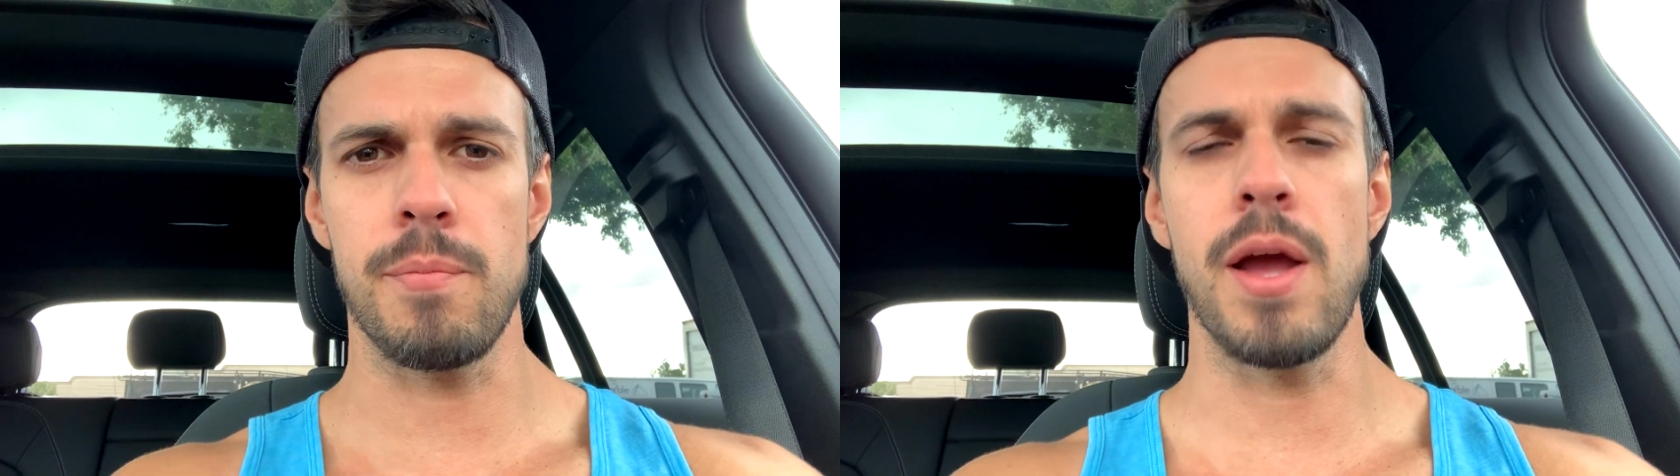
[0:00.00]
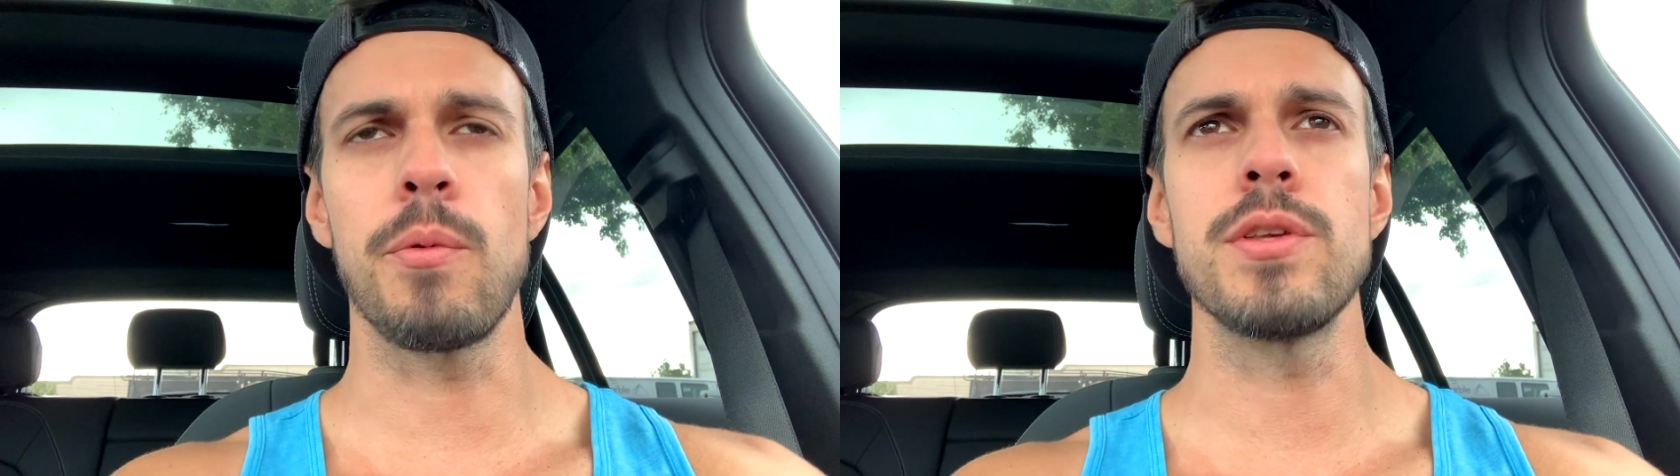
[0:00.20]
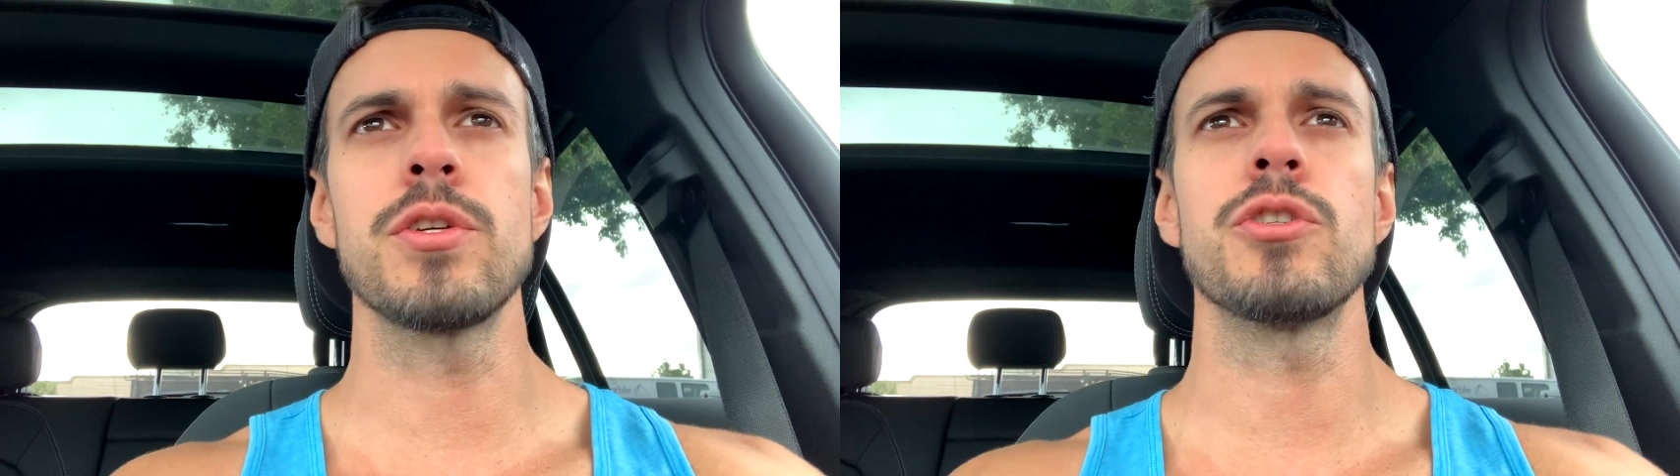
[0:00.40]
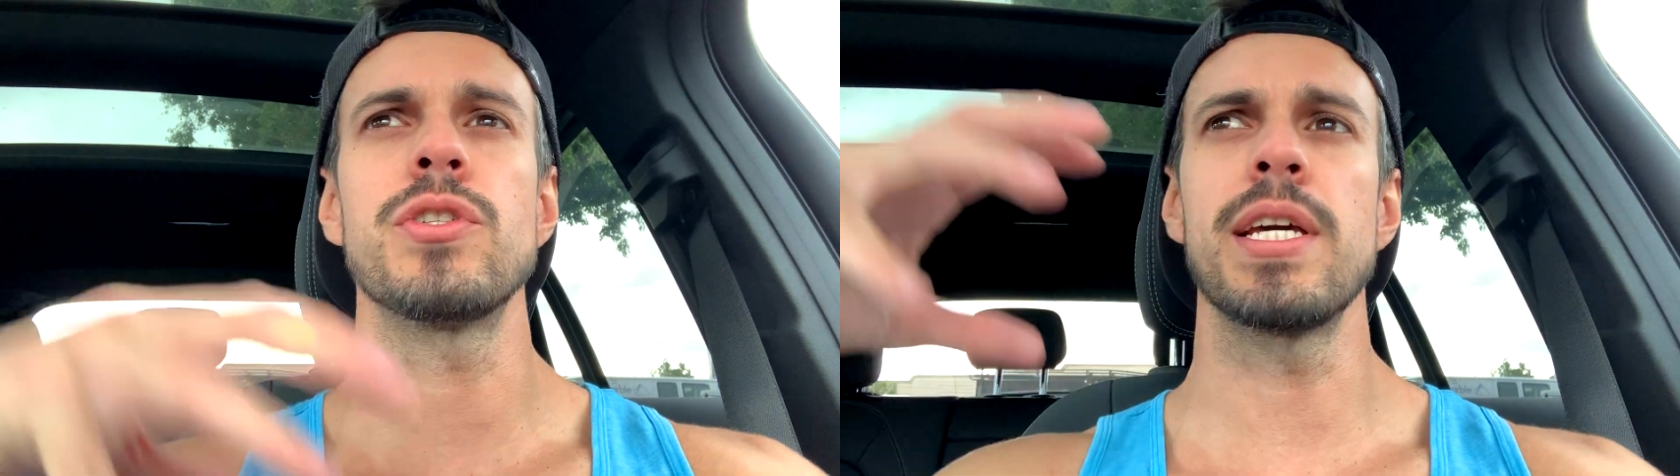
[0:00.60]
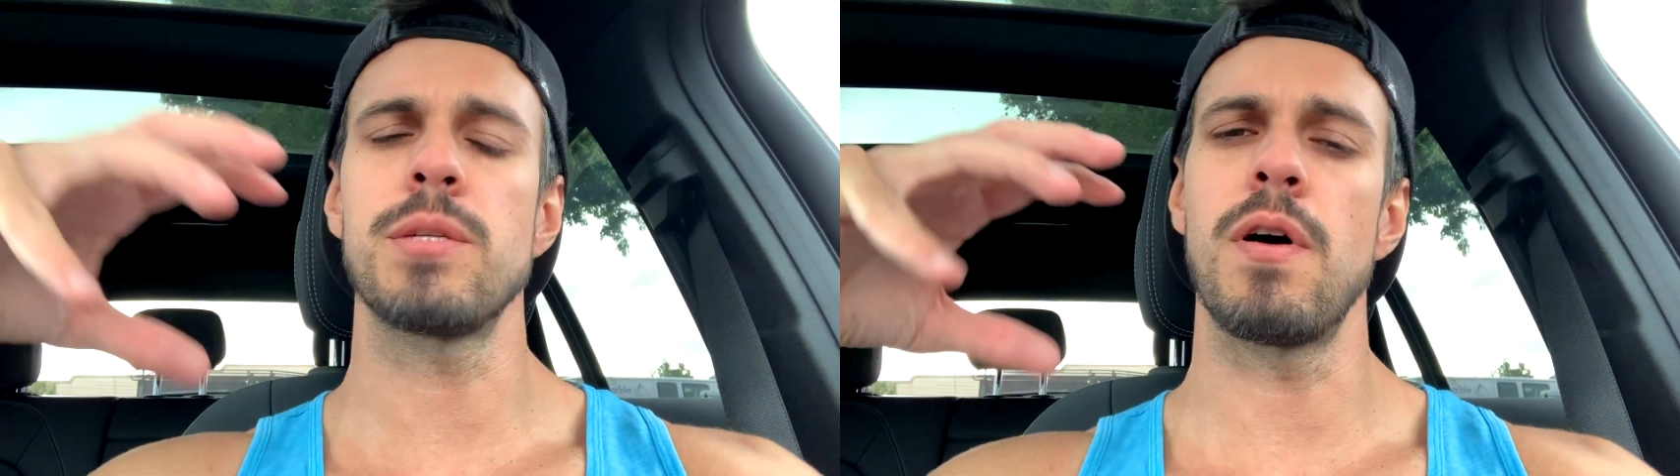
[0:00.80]
For my research,
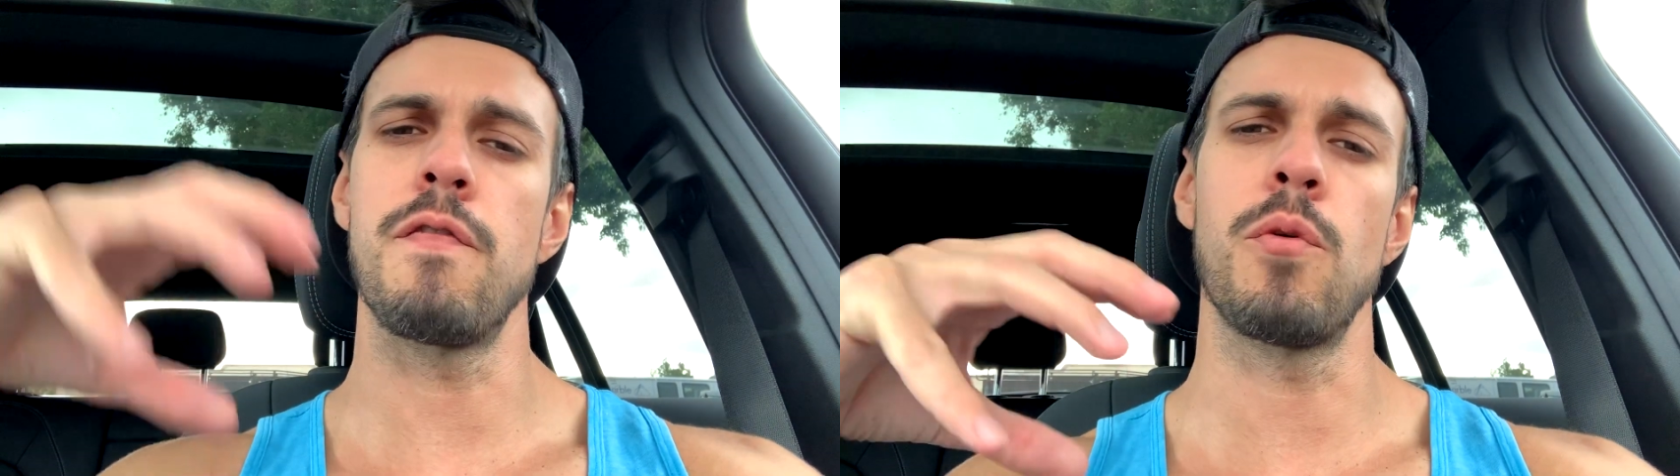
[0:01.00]
it takes about